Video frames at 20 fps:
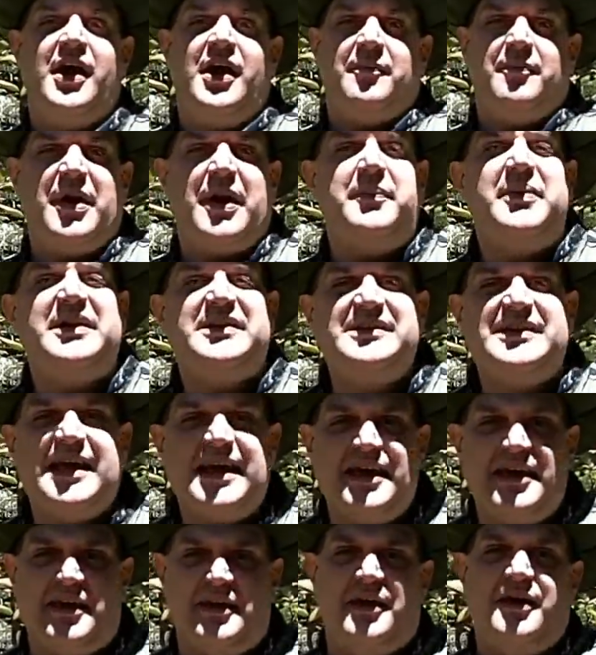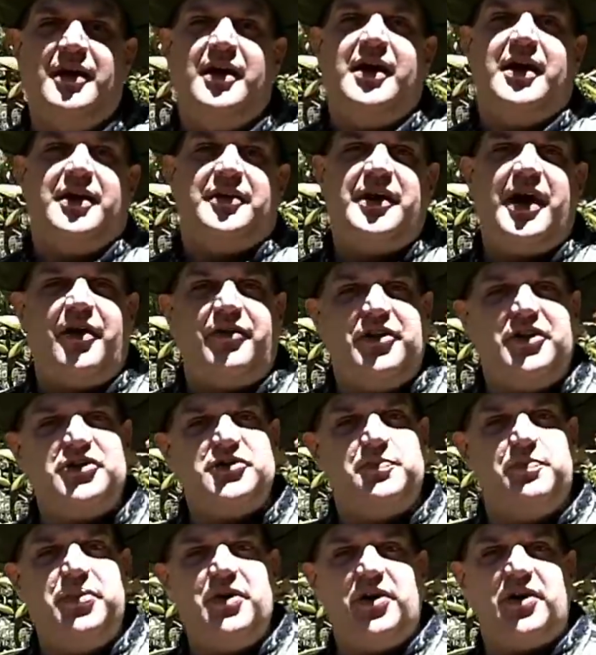Maybe 10. Now,
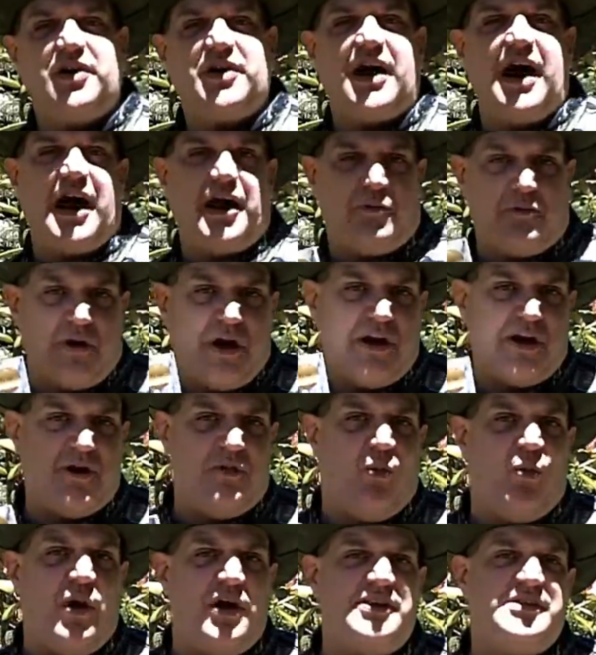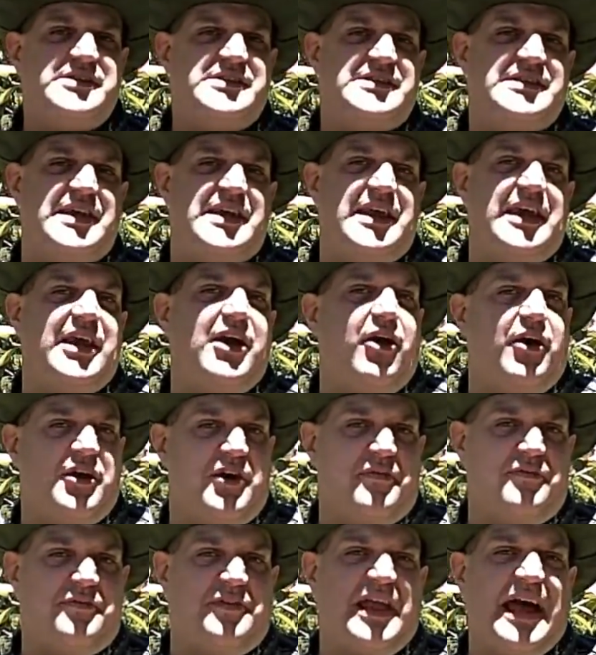this book I read in one sitting on
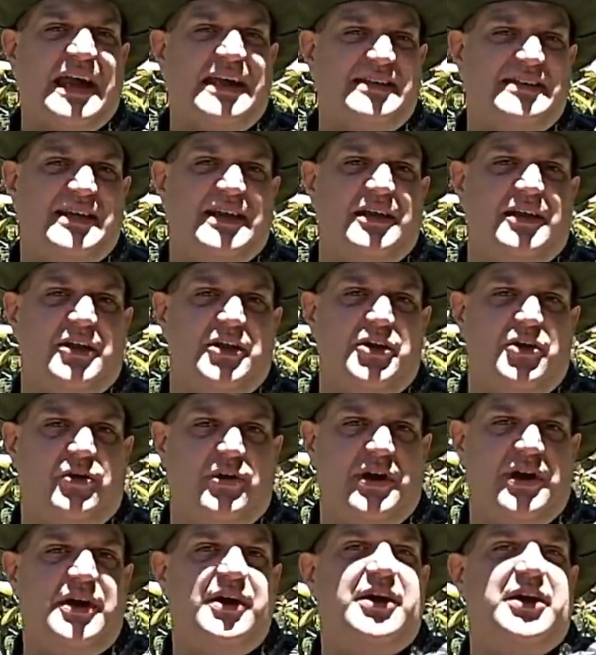a flight to Illinois.